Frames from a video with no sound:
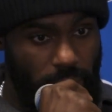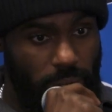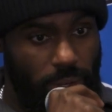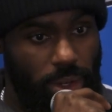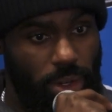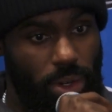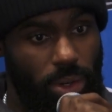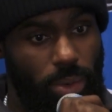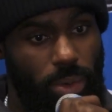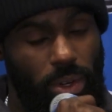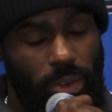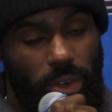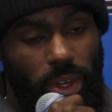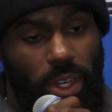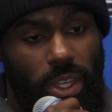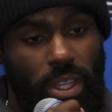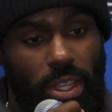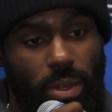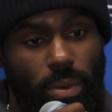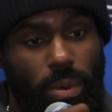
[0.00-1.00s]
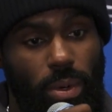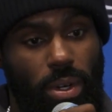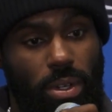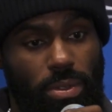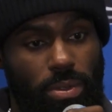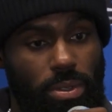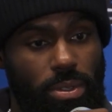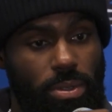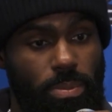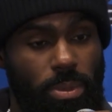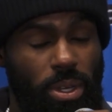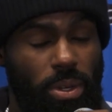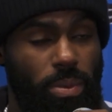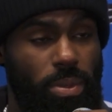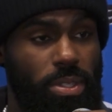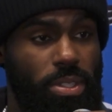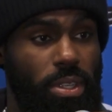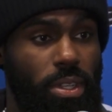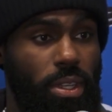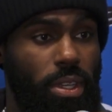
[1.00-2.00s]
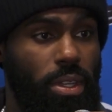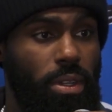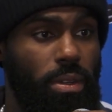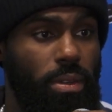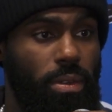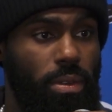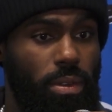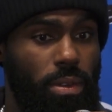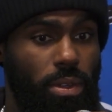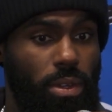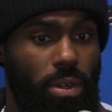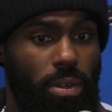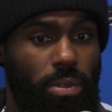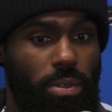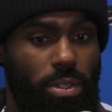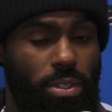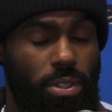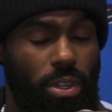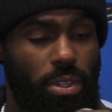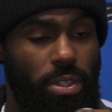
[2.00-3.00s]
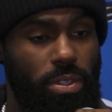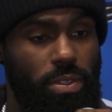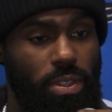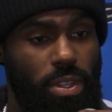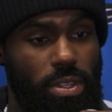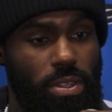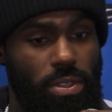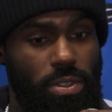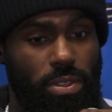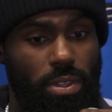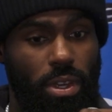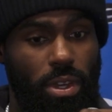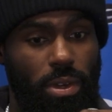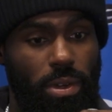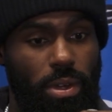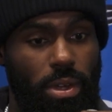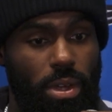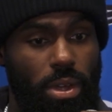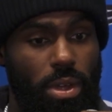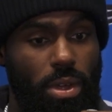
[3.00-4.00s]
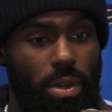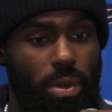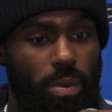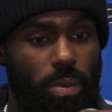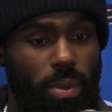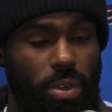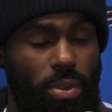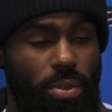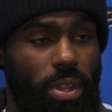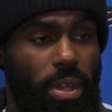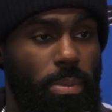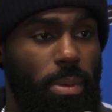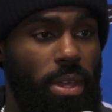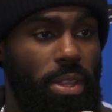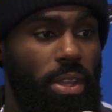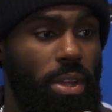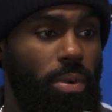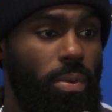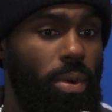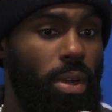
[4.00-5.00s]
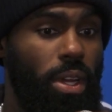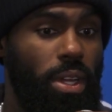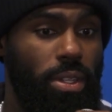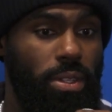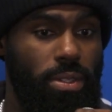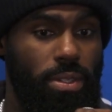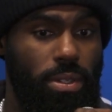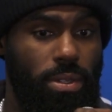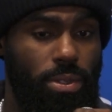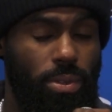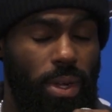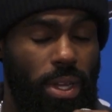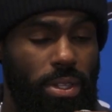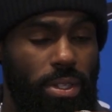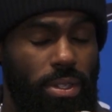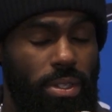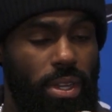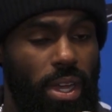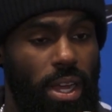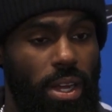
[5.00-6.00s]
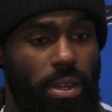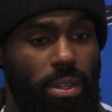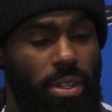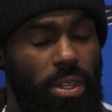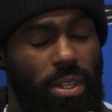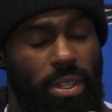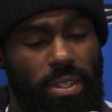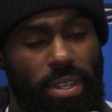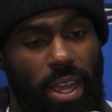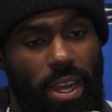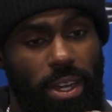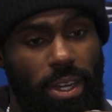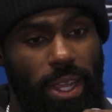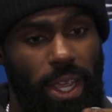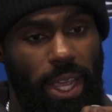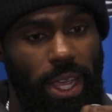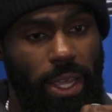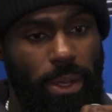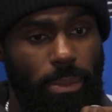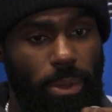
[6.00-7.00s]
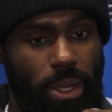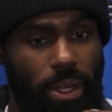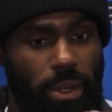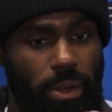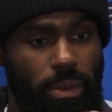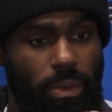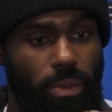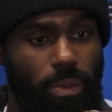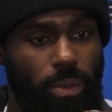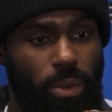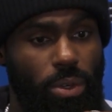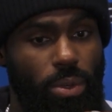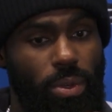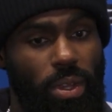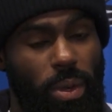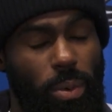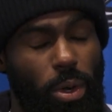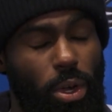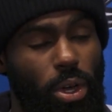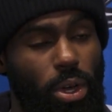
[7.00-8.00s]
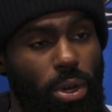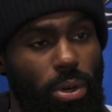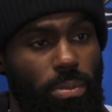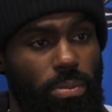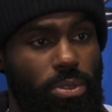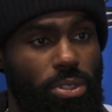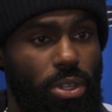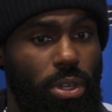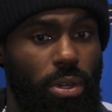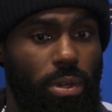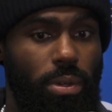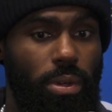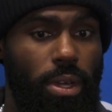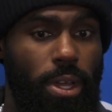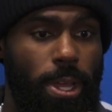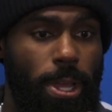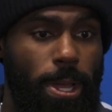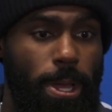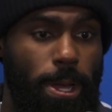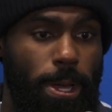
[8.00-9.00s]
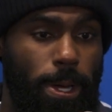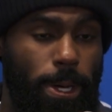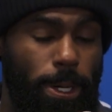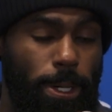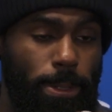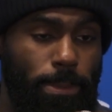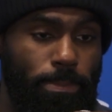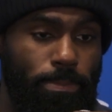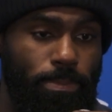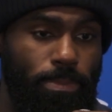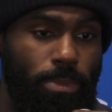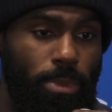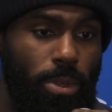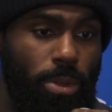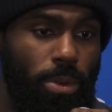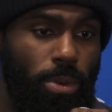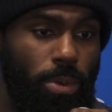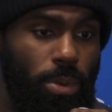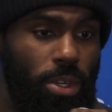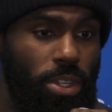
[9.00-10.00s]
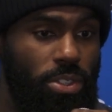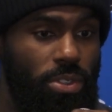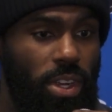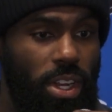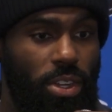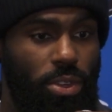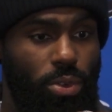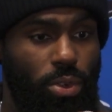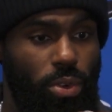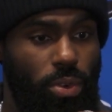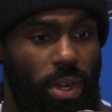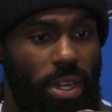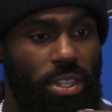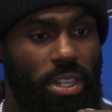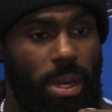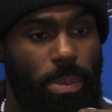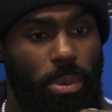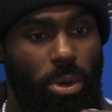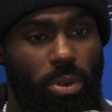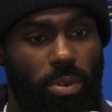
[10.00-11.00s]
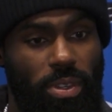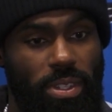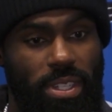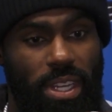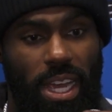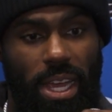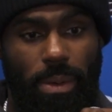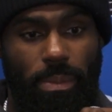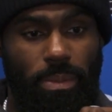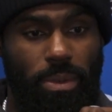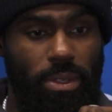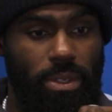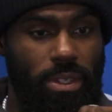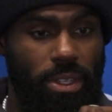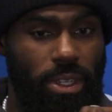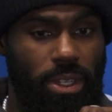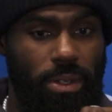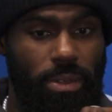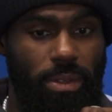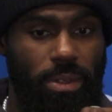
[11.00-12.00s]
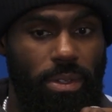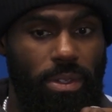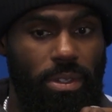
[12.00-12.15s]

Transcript: you know, one of our key words was being resilient, you know, to start the season. So we knew they made their runs throughout the entire, the entire game and we knew they were home. So um, we just tried to do a great job in overtime to